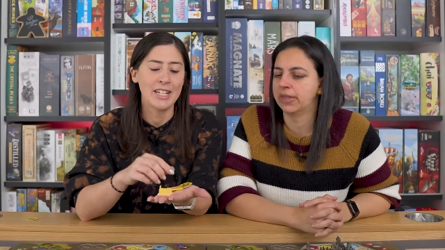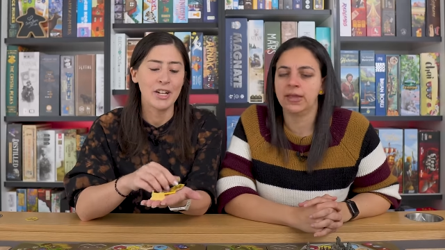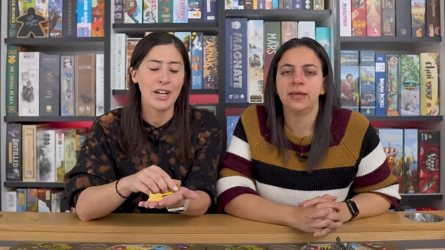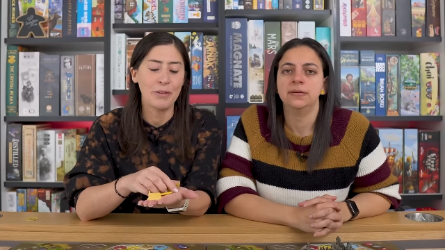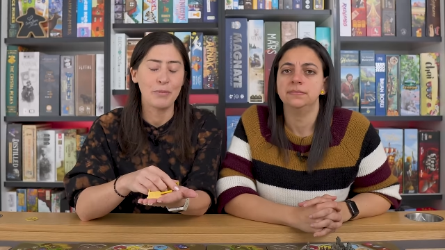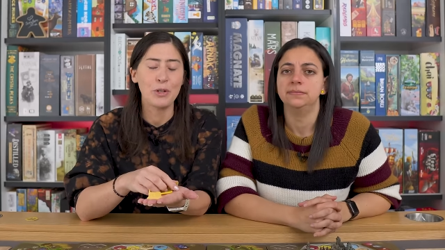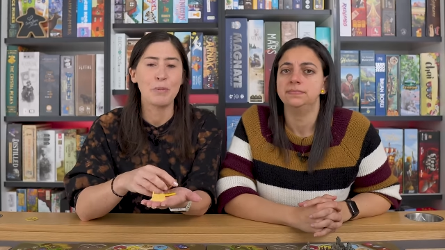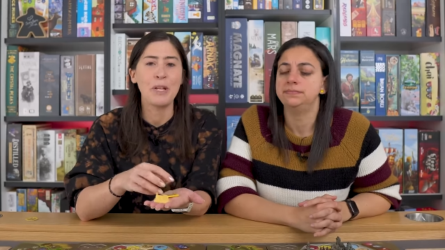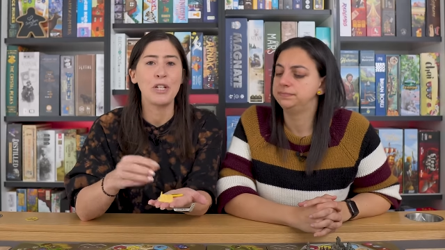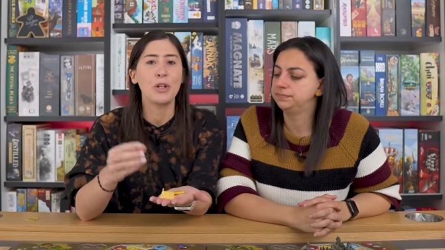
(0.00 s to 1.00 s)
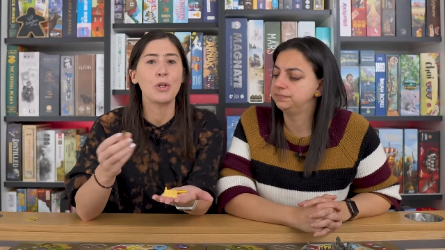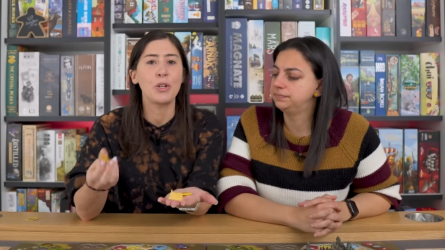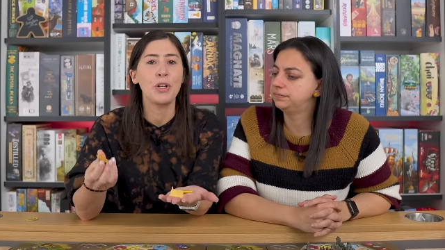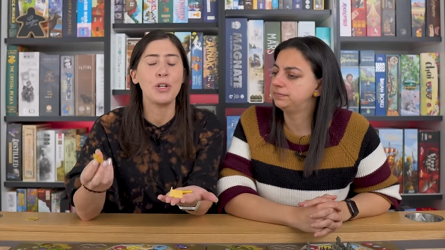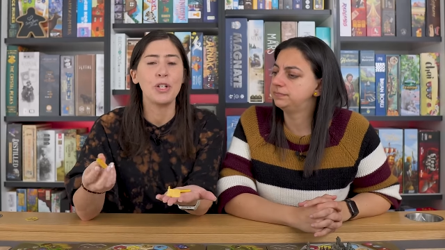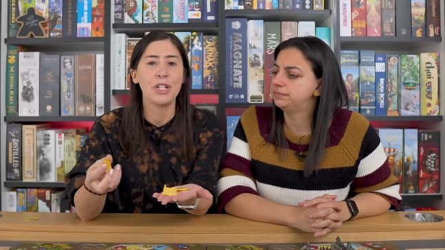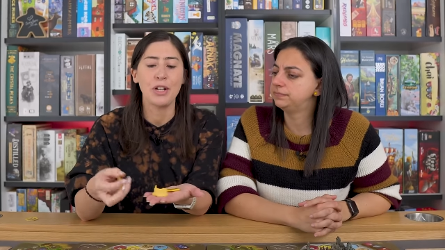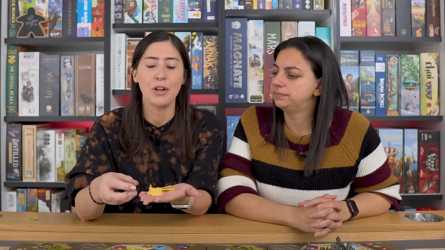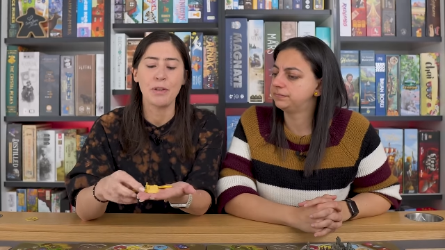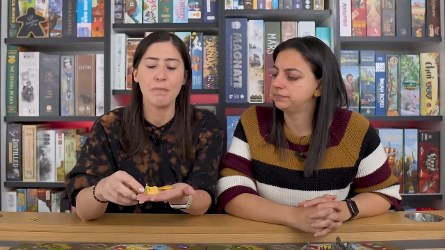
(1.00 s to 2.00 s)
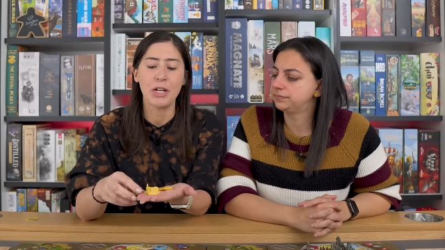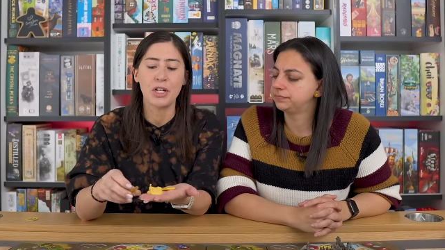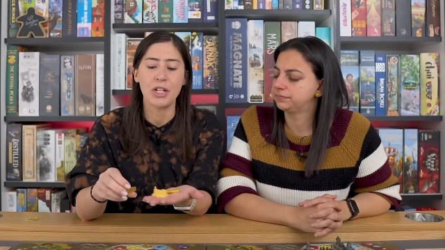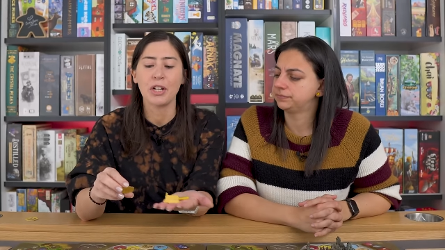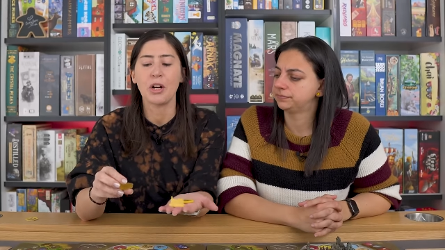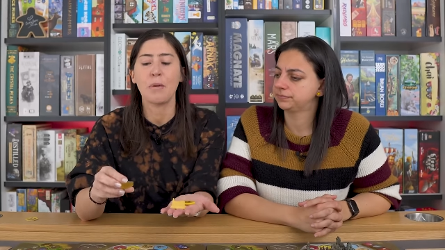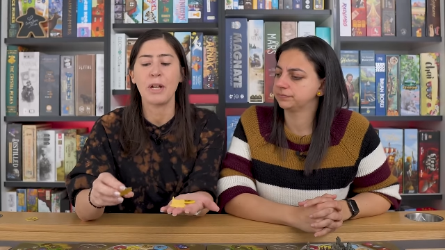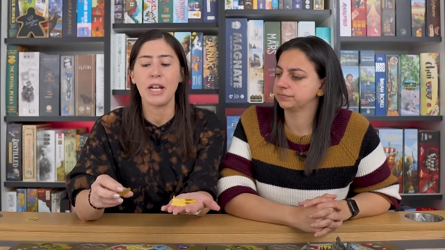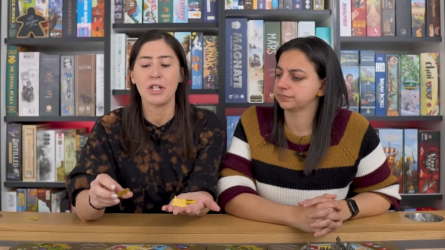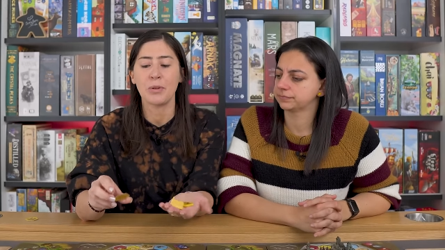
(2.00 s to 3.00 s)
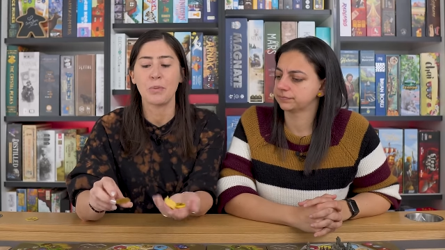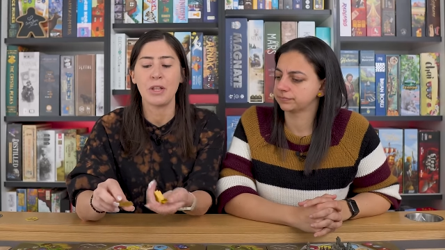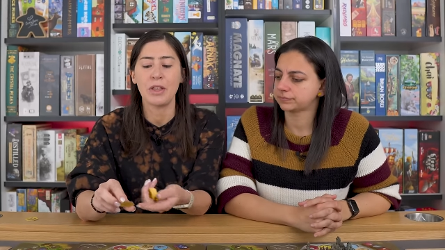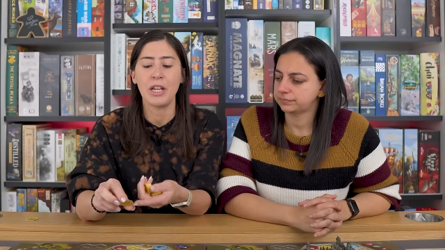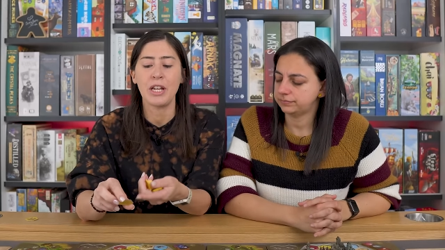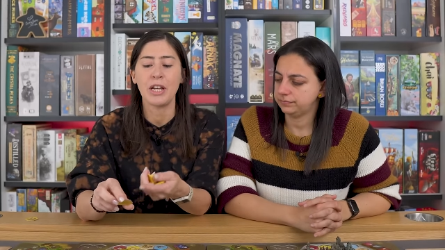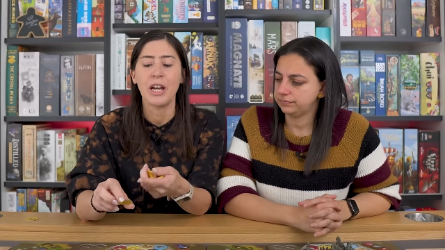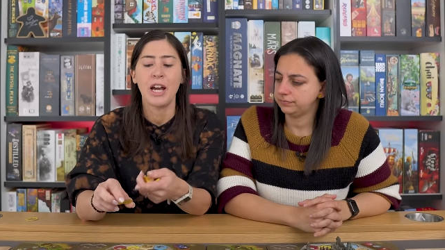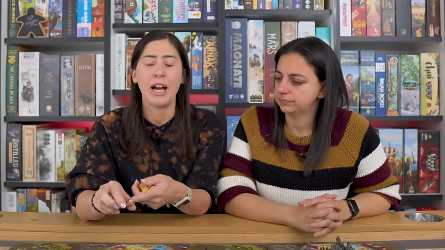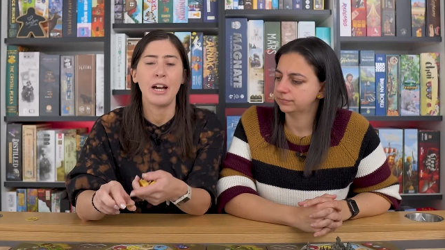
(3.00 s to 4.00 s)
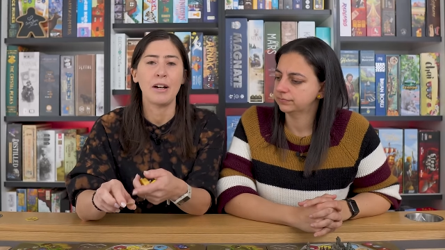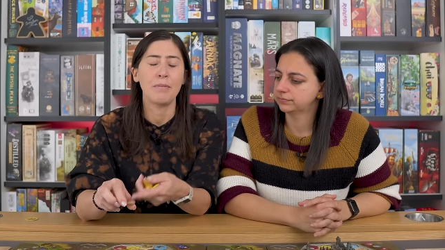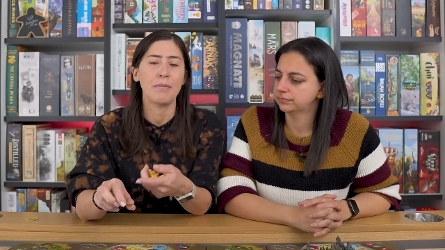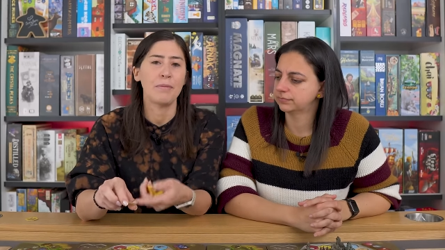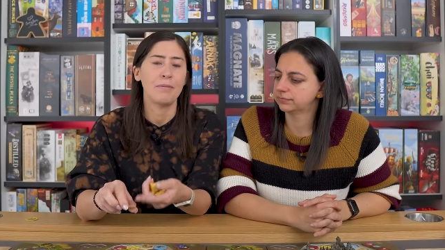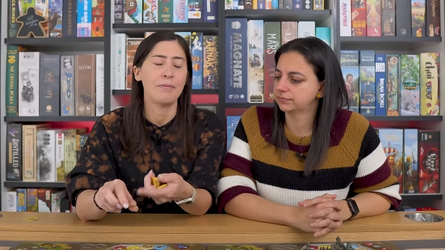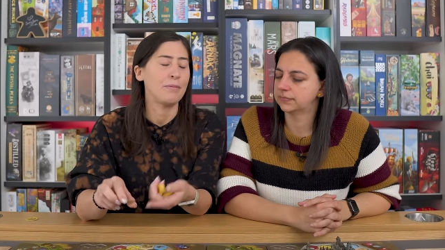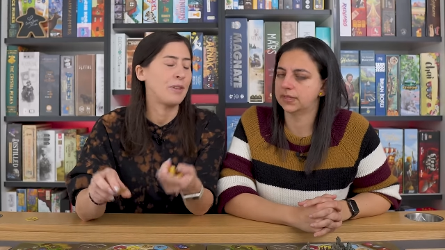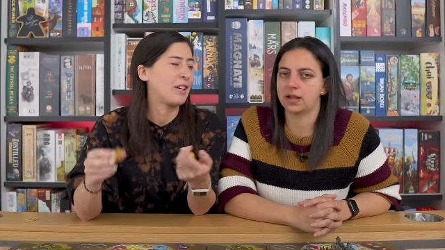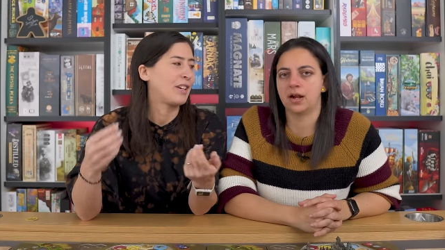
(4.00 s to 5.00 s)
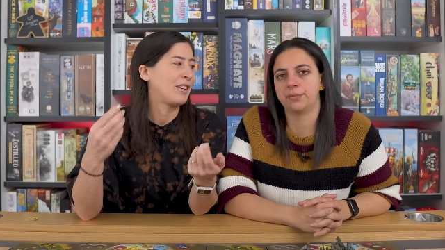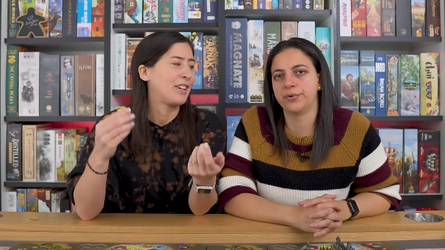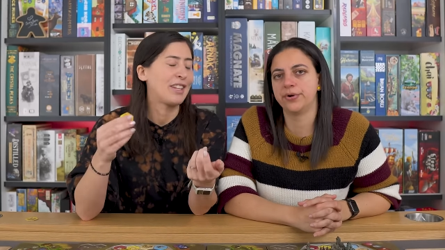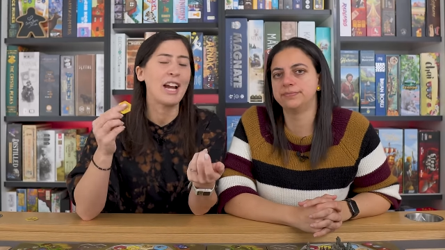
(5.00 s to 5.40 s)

Speaker 1: so and which means you could use, you know, the miniatures in combination with the um, the, the, cardboard.